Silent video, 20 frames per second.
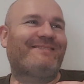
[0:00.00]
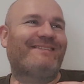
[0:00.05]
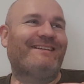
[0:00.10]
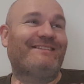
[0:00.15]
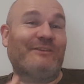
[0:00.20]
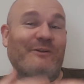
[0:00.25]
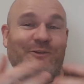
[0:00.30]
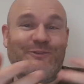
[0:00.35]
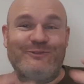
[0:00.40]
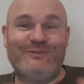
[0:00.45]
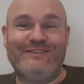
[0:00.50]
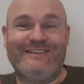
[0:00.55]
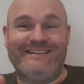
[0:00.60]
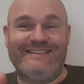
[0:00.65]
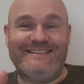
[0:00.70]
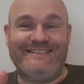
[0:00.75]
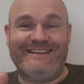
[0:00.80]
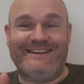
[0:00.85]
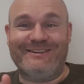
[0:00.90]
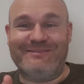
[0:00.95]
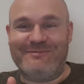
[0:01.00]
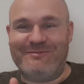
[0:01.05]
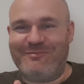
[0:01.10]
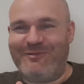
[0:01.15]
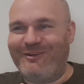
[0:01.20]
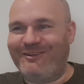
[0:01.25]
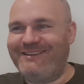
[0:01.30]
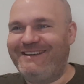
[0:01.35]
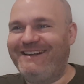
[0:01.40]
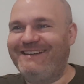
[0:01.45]
as I also said in the JW
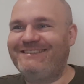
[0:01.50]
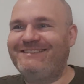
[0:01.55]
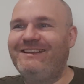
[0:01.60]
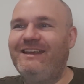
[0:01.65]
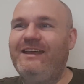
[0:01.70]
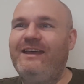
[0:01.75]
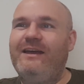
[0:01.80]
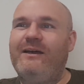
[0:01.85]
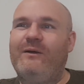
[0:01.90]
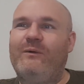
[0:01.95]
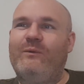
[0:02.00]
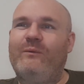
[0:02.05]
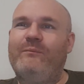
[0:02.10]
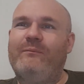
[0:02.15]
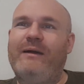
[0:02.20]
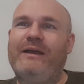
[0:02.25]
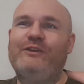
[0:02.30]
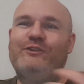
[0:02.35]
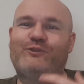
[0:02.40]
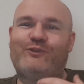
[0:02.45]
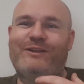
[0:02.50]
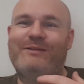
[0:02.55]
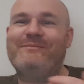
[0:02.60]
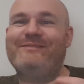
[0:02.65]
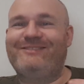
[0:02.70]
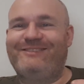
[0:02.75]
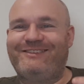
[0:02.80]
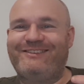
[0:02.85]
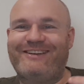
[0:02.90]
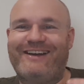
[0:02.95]
podcast, my dream
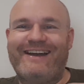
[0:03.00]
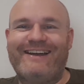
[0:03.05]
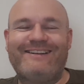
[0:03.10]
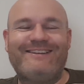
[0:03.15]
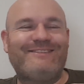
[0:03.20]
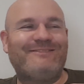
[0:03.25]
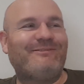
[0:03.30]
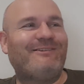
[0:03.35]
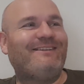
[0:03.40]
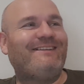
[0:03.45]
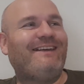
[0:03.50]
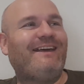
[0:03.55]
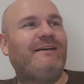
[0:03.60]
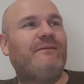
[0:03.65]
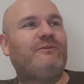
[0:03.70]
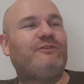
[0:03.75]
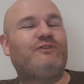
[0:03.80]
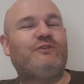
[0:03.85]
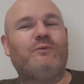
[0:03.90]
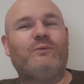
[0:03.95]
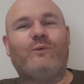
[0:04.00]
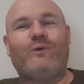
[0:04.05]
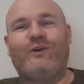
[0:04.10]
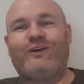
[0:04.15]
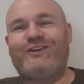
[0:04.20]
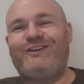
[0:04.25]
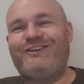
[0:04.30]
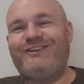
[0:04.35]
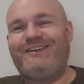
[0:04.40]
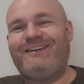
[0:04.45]
as a child one day was to
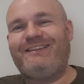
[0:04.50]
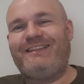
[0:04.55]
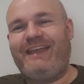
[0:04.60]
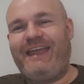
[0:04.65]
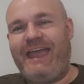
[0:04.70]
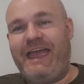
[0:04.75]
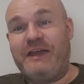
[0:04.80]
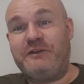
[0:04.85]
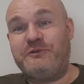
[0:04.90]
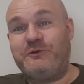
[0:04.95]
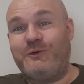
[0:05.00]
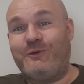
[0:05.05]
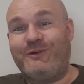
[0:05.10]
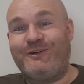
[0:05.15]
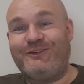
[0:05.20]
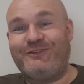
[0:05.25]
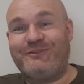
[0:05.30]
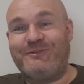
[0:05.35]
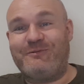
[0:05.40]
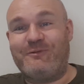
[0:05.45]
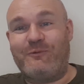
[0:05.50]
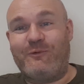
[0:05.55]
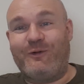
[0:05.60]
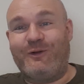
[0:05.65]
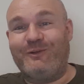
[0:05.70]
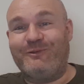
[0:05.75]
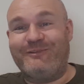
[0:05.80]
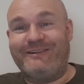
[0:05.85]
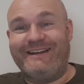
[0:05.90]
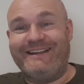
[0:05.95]
work at the headquarters of the
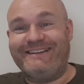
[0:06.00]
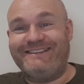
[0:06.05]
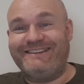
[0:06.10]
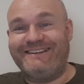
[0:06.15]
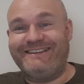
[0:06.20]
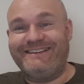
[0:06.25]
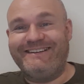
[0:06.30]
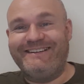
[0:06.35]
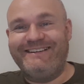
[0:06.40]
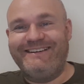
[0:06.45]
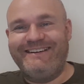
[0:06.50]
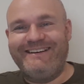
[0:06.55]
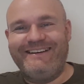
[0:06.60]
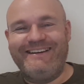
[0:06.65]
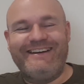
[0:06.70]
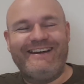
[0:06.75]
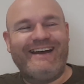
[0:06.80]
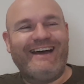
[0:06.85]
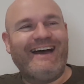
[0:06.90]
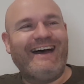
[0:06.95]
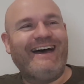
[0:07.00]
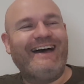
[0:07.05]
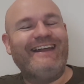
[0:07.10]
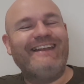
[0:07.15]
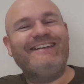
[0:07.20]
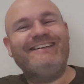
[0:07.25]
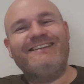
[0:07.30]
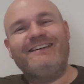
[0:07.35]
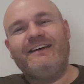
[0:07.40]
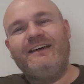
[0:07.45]
world religion,
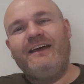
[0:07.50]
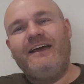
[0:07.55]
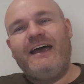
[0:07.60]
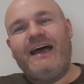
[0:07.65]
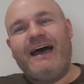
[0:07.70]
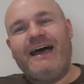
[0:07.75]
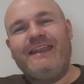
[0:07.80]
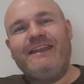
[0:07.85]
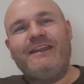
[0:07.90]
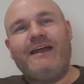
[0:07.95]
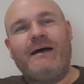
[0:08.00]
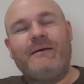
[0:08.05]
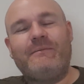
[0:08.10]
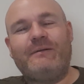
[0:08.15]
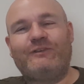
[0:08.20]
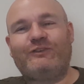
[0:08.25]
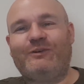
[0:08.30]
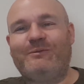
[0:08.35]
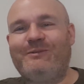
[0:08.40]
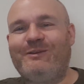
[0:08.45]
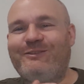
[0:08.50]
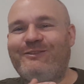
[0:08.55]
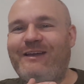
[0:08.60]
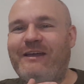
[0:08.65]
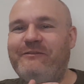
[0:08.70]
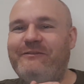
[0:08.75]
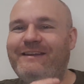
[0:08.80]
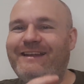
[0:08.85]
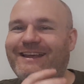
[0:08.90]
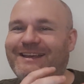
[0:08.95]
and uh, and um, it's almost I
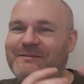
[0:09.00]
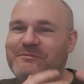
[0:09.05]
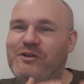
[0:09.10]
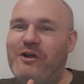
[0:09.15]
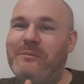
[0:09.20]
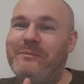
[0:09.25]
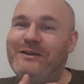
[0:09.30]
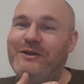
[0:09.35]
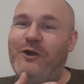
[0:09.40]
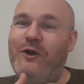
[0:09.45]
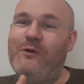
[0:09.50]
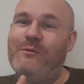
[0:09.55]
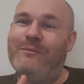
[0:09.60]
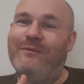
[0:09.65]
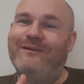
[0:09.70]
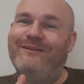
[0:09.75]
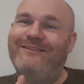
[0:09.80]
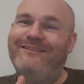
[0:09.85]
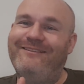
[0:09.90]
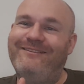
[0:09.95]
feel like I'm coming home.